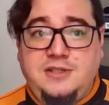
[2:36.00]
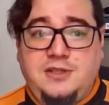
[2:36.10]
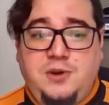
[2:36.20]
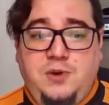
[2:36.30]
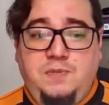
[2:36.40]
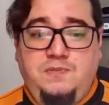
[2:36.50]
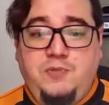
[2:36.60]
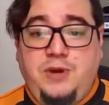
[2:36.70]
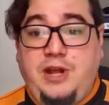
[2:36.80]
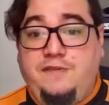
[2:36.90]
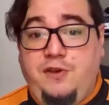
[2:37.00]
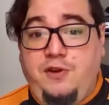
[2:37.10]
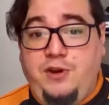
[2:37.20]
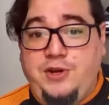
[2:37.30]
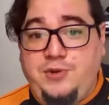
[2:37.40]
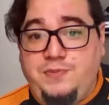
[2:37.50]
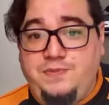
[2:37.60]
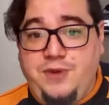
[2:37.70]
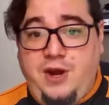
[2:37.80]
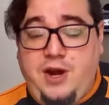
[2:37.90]
So, without further ado,
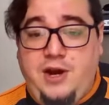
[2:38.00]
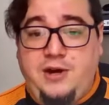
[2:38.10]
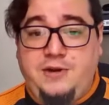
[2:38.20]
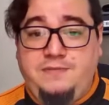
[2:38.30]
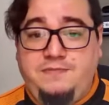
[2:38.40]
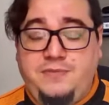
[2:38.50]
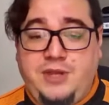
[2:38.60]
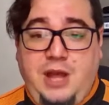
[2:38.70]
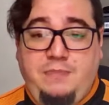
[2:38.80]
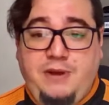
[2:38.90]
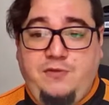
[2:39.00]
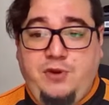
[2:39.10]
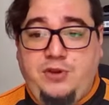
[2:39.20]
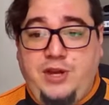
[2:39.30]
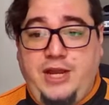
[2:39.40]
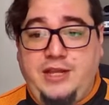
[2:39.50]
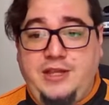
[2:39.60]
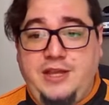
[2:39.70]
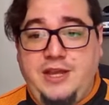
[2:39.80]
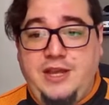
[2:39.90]
our topic for tonight